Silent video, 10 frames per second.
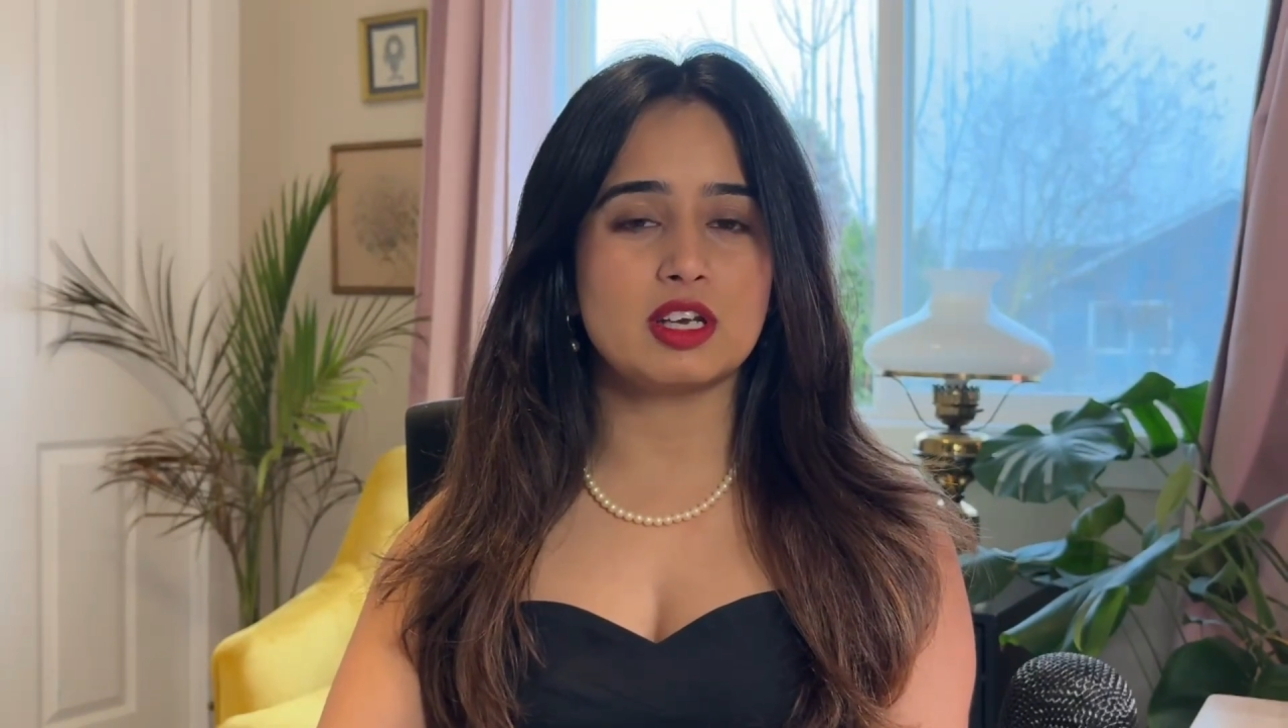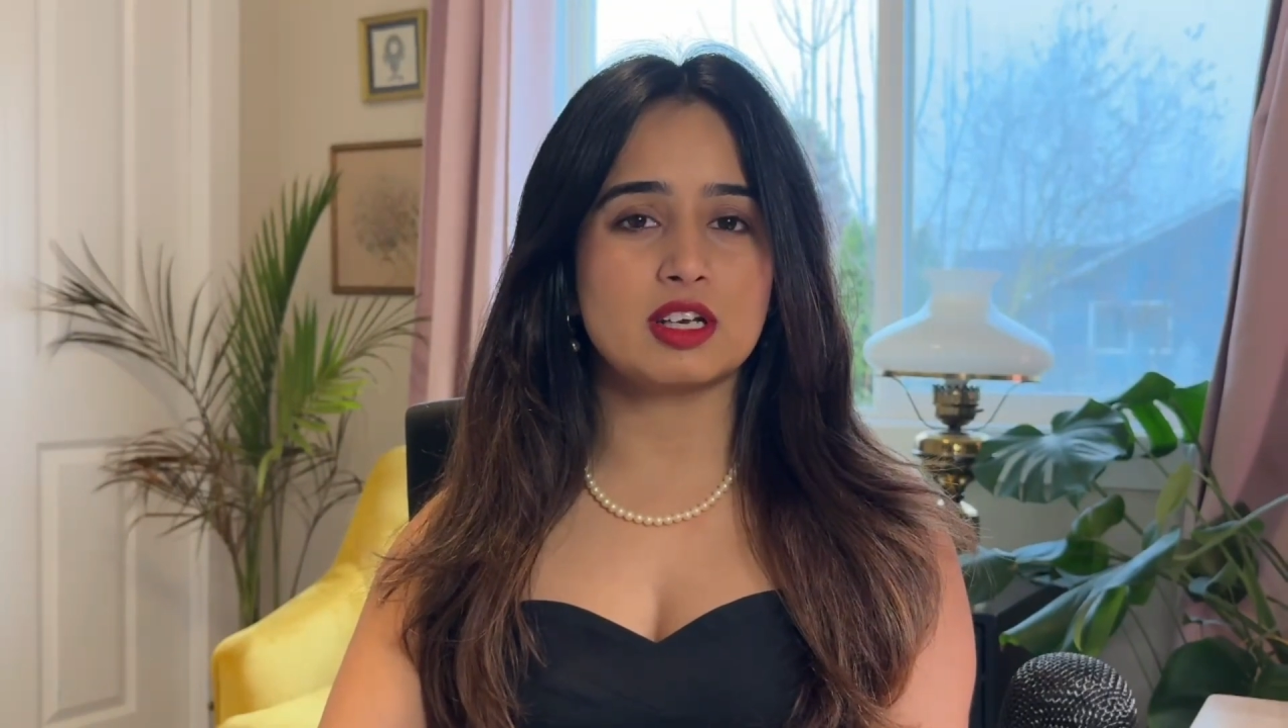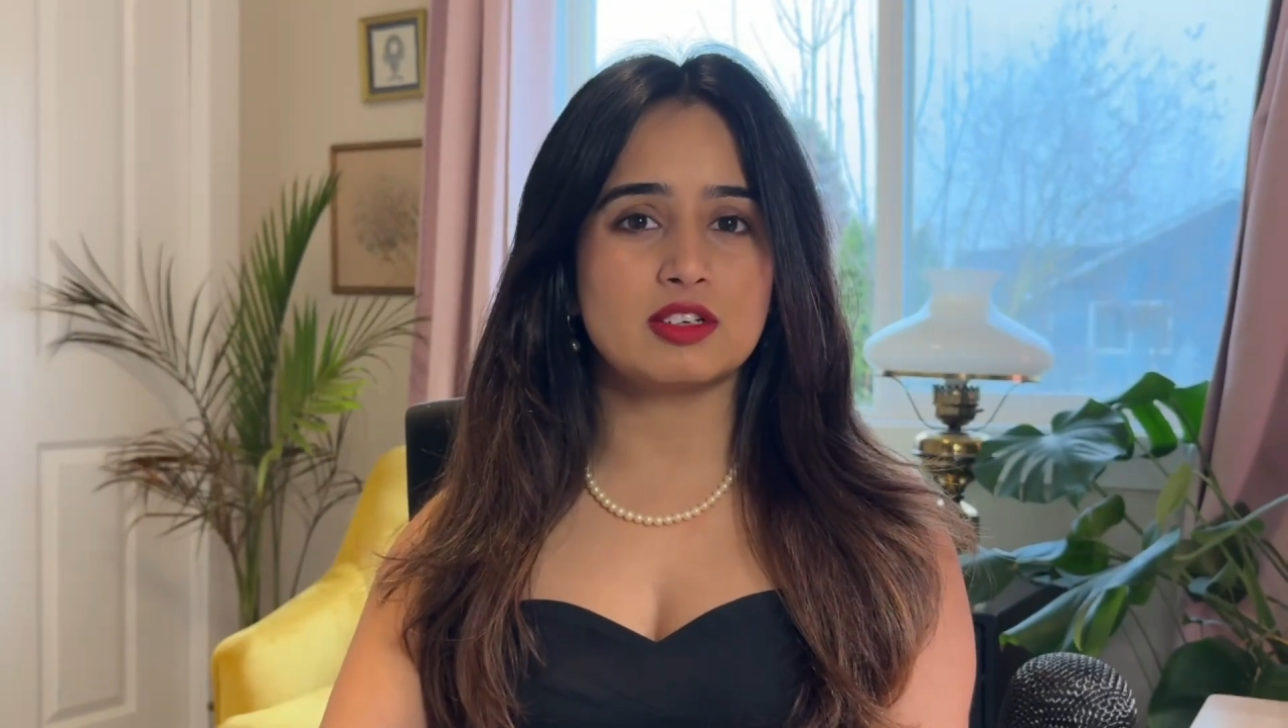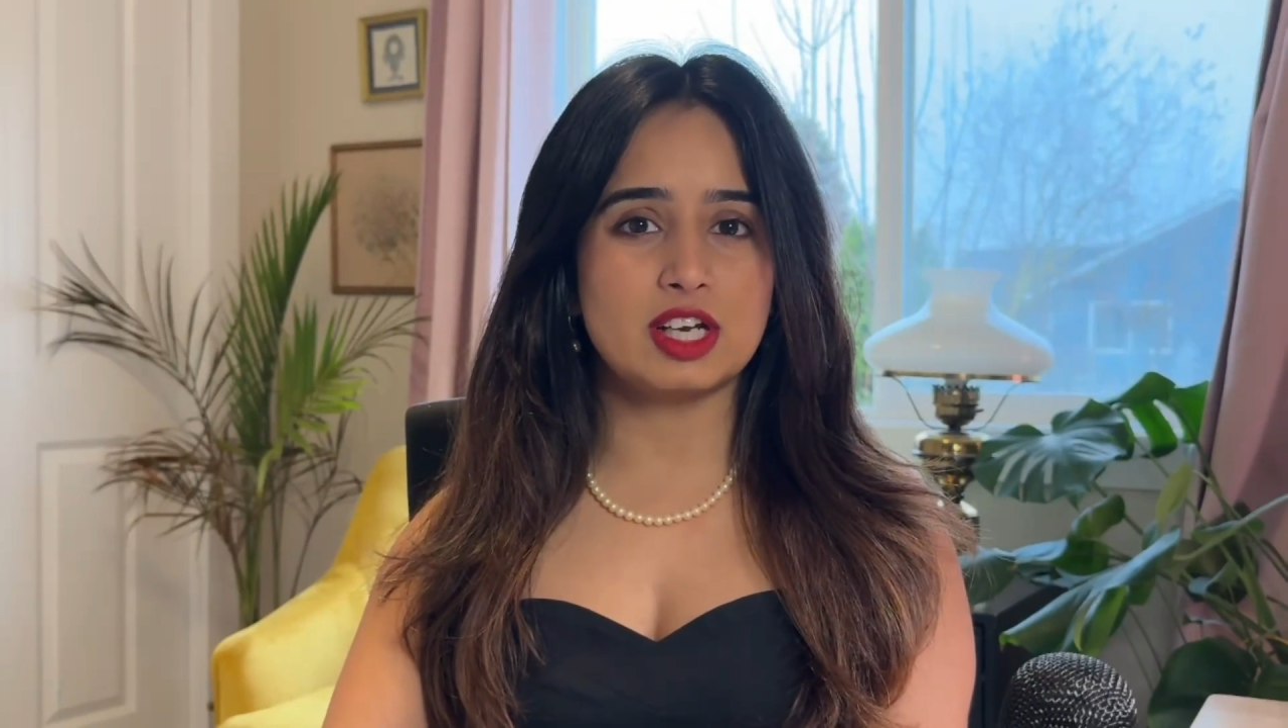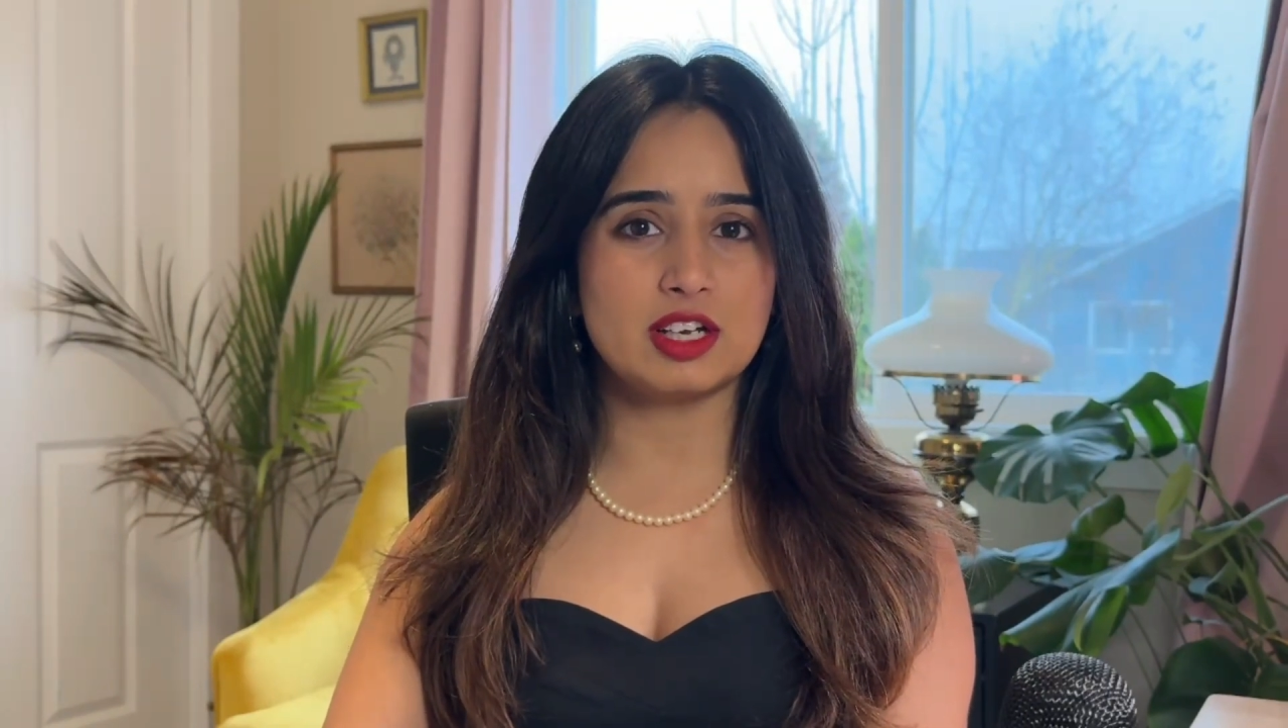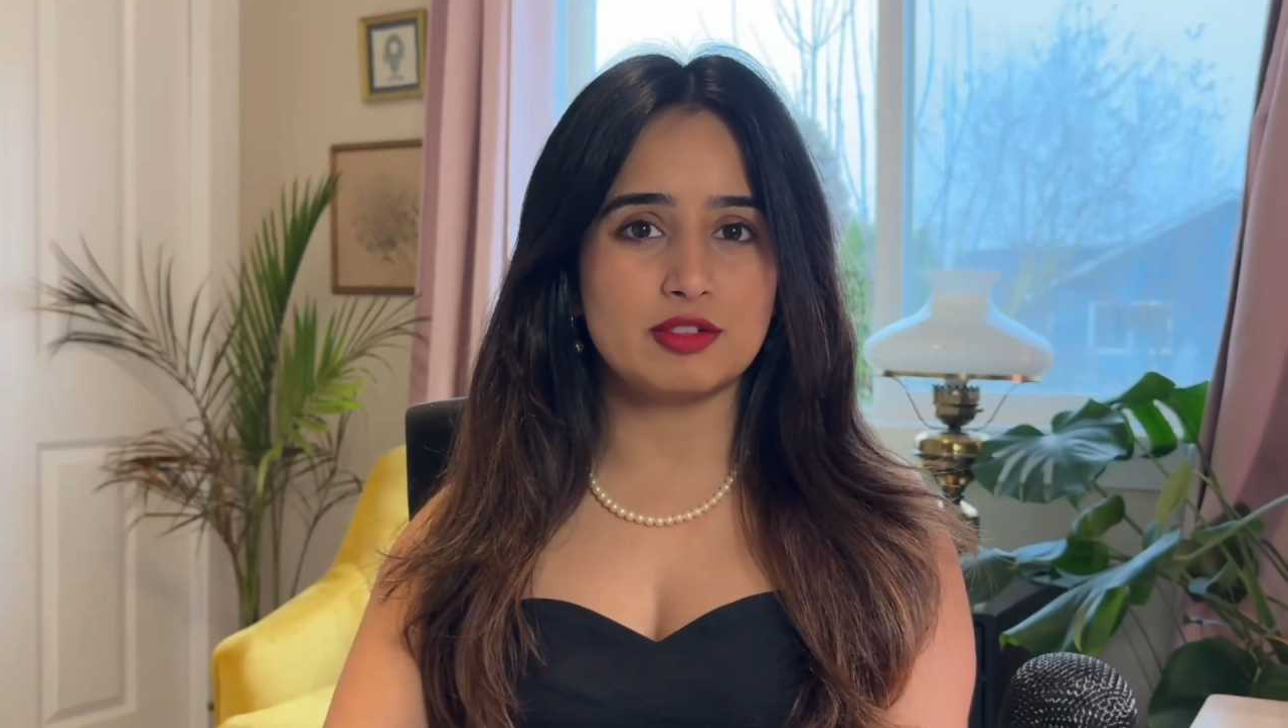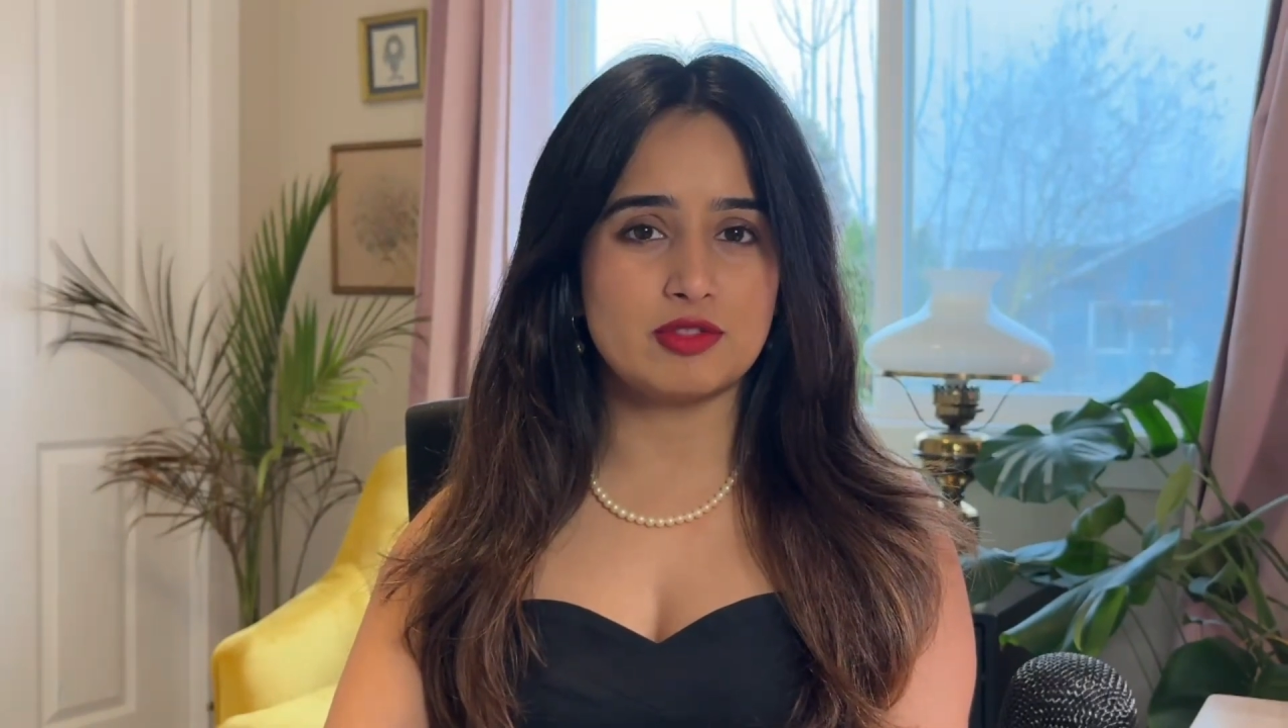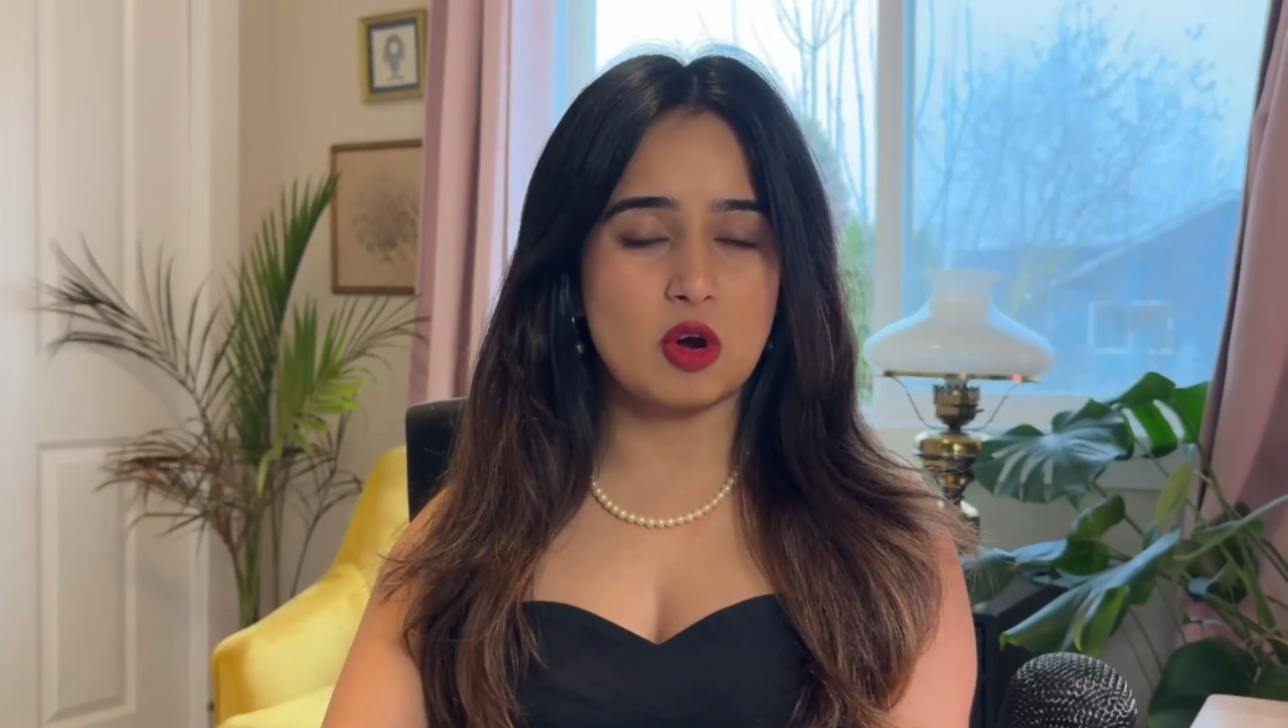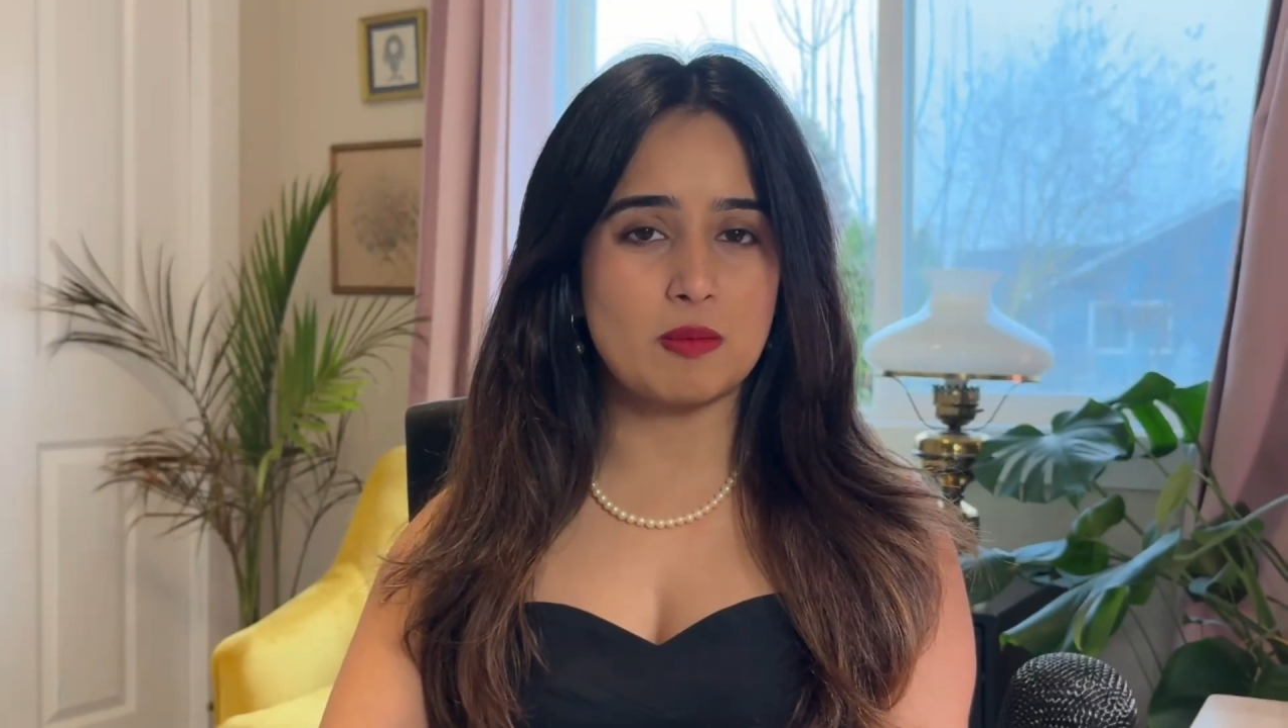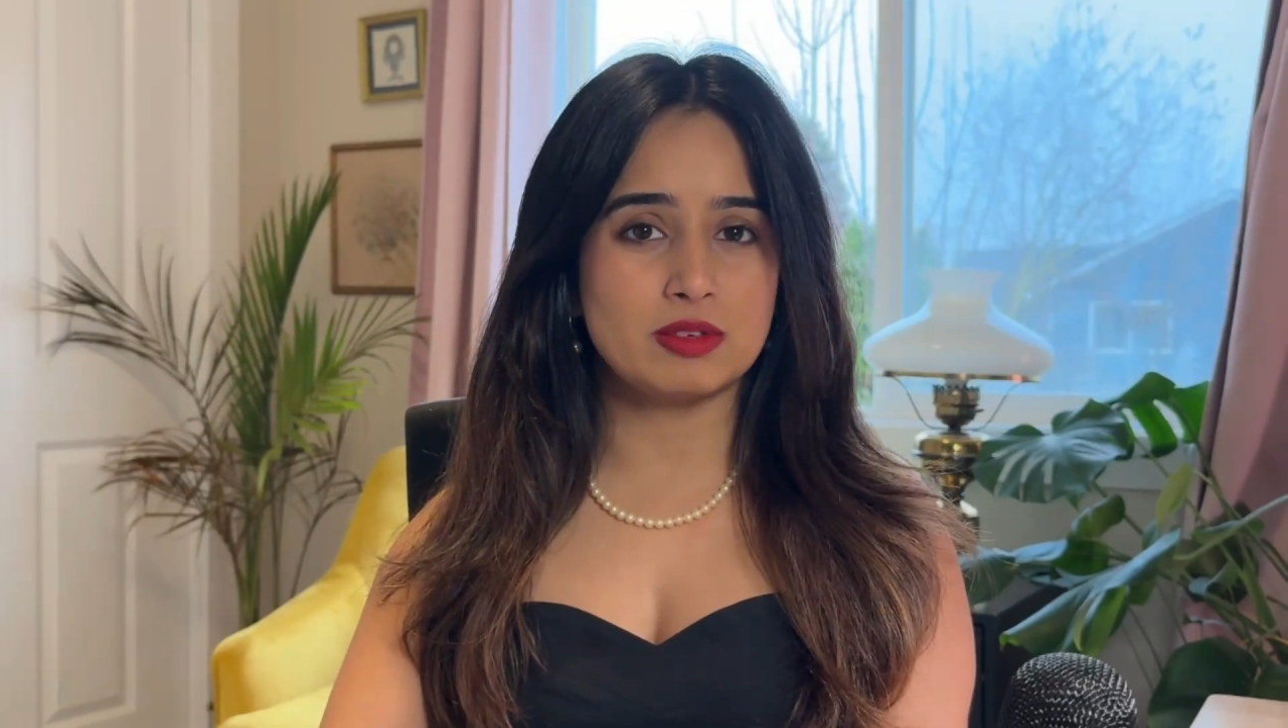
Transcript: creating a form